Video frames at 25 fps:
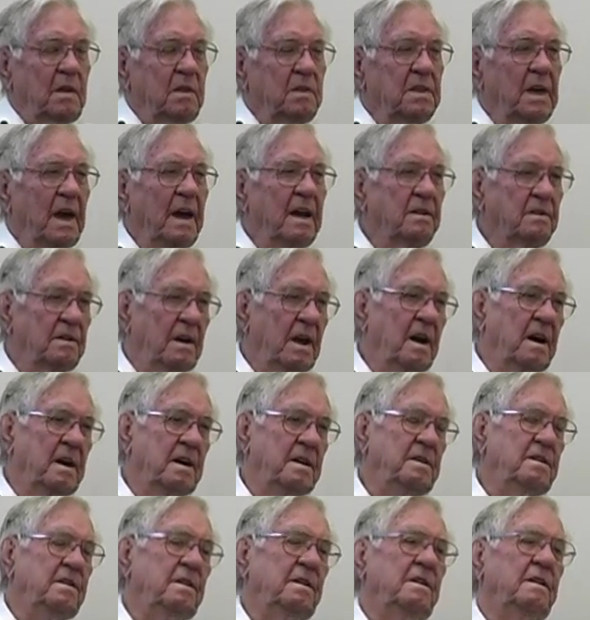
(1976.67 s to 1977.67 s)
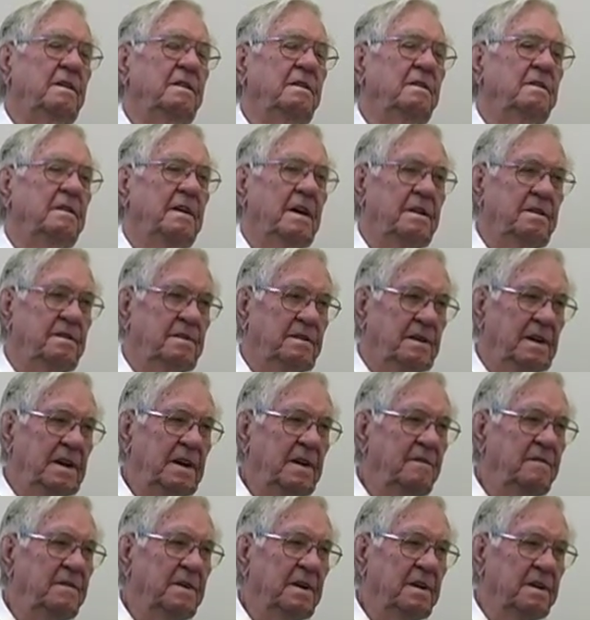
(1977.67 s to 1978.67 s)
that
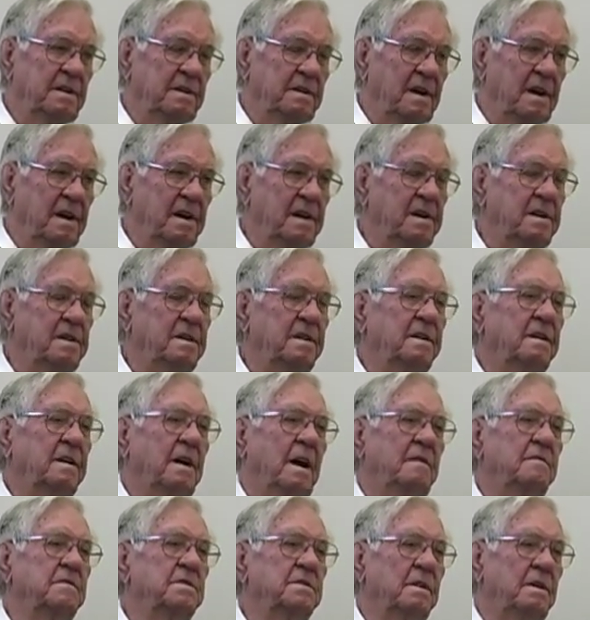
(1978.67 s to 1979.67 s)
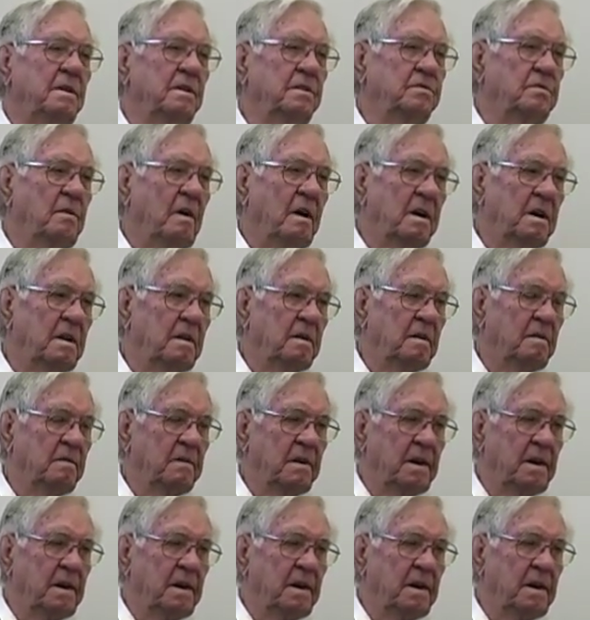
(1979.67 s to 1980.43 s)
evening and the night, I was on the throttle all